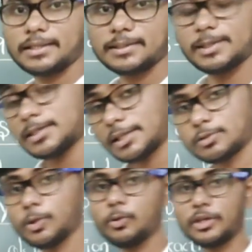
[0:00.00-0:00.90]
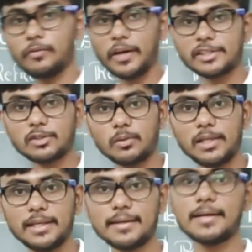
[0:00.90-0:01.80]
This is also due to refraction
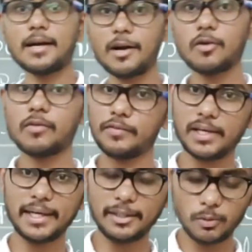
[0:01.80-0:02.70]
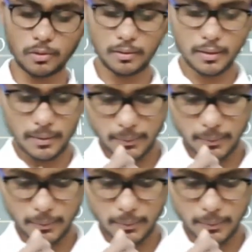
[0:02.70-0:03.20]
only. How, we will get to know.